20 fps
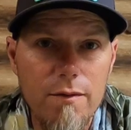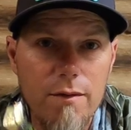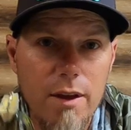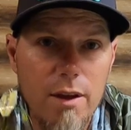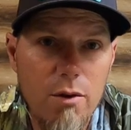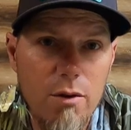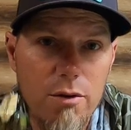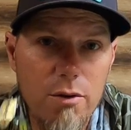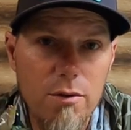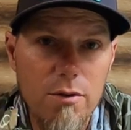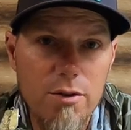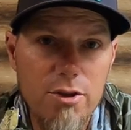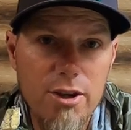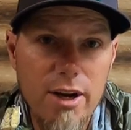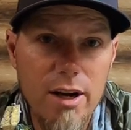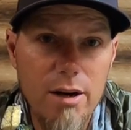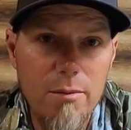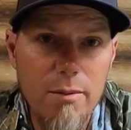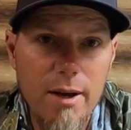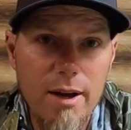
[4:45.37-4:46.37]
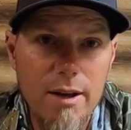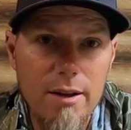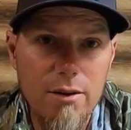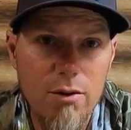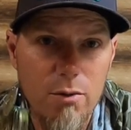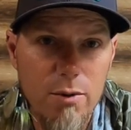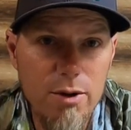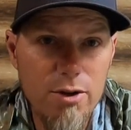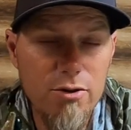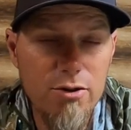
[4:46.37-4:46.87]
They don't throw the chatterbait,
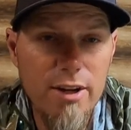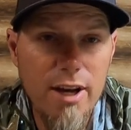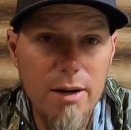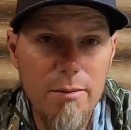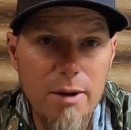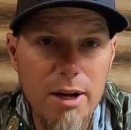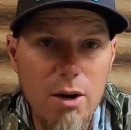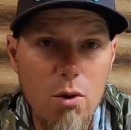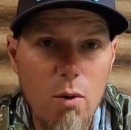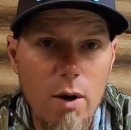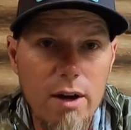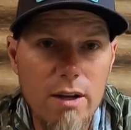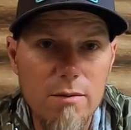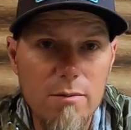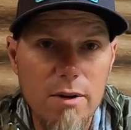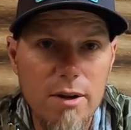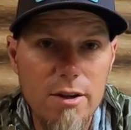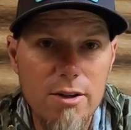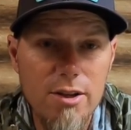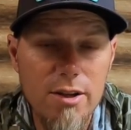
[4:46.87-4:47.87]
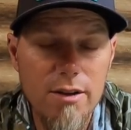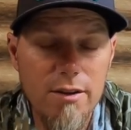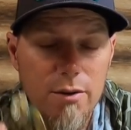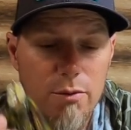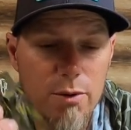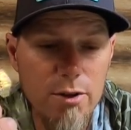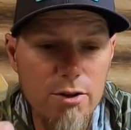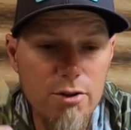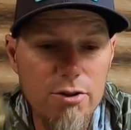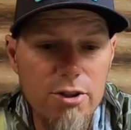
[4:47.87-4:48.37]
the original chatterbait, quite as much. And the
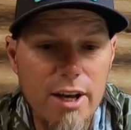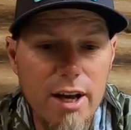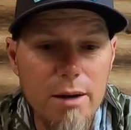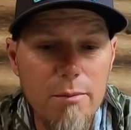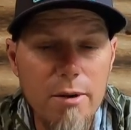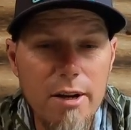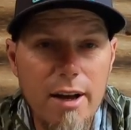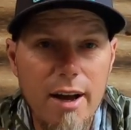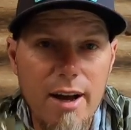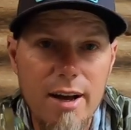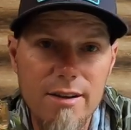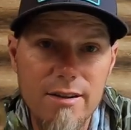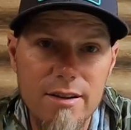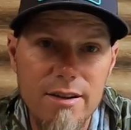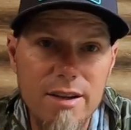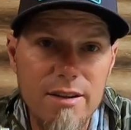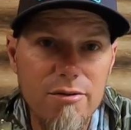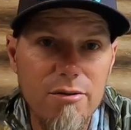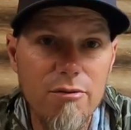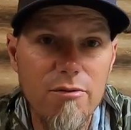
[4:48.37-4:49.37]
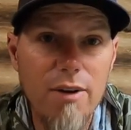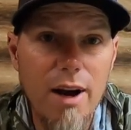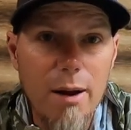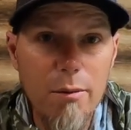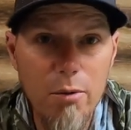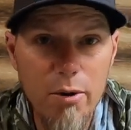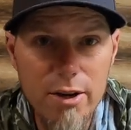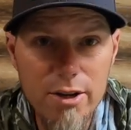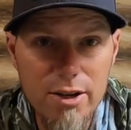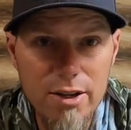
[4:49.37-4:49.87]
original chatterbait has a different
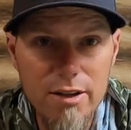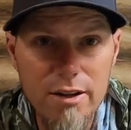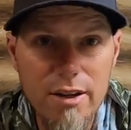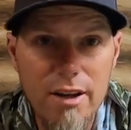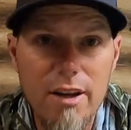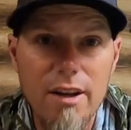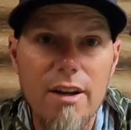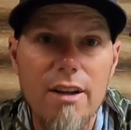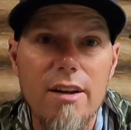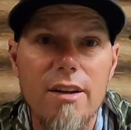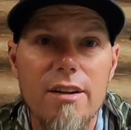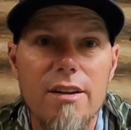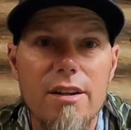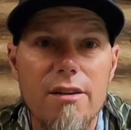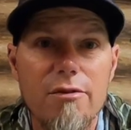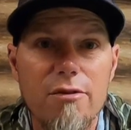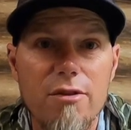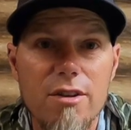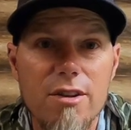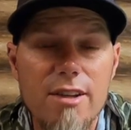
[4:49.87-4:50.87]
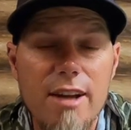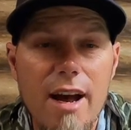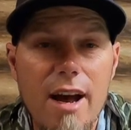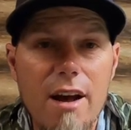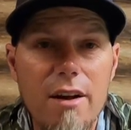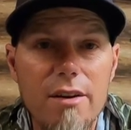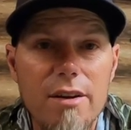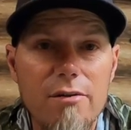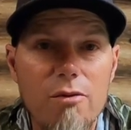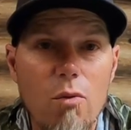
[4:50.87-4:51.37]
vibration, different
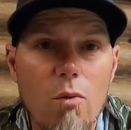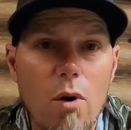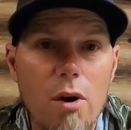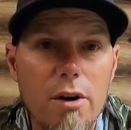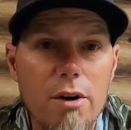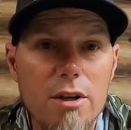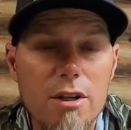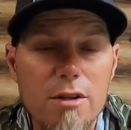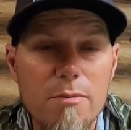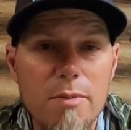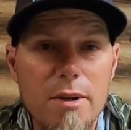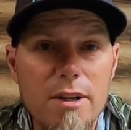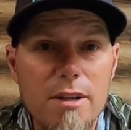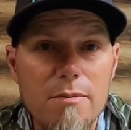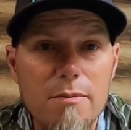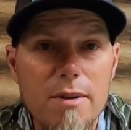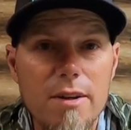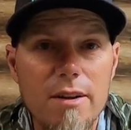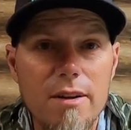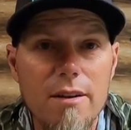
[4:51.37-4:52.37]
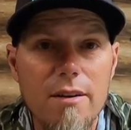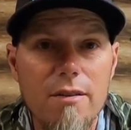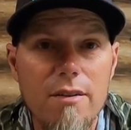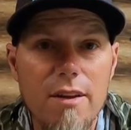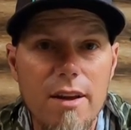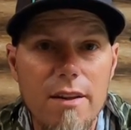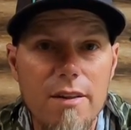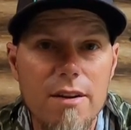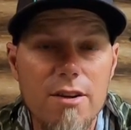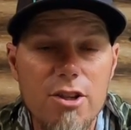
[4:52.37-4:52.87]
sound, different water displacement
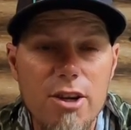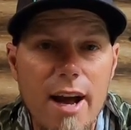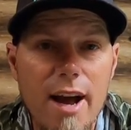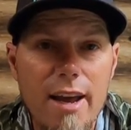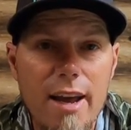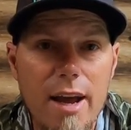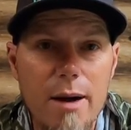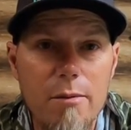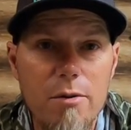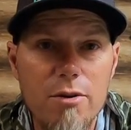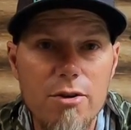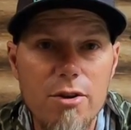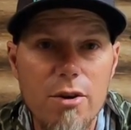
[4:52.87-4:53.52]
than the jackhammer.